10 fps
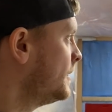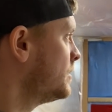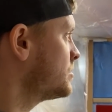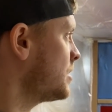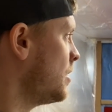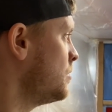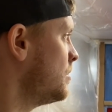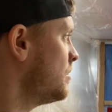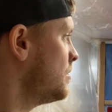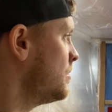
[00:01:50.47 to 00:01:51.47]
So
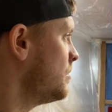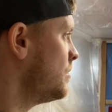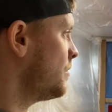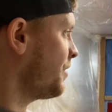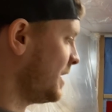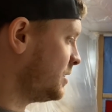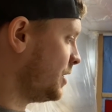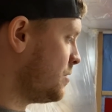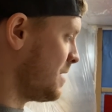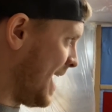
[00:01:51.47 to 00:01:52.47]
thing to
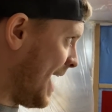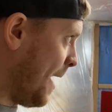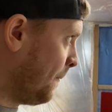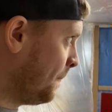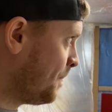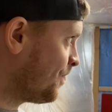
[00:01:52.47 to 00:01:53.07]
do now,